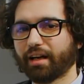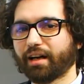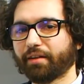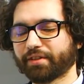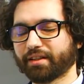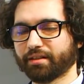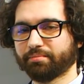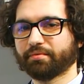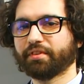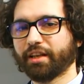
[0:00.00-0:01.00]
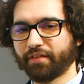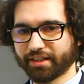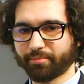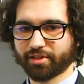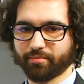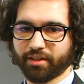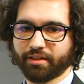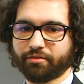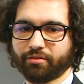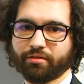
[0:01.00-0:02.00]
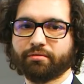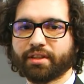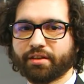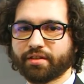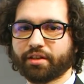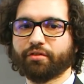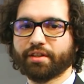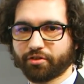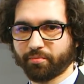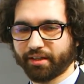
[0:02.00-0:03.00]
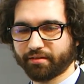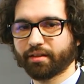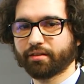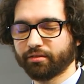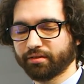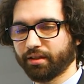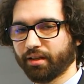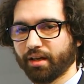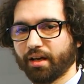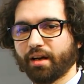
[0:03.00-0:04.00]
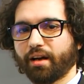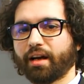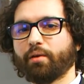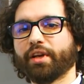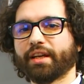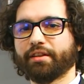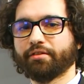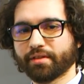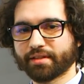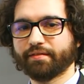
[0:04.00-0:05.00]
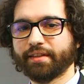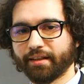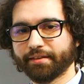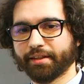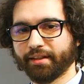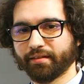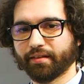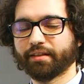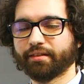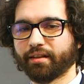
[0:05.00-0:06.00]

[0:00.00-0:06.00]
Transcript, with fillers: After giving the possibility to the user to instrument the code, uh, we can use DLT and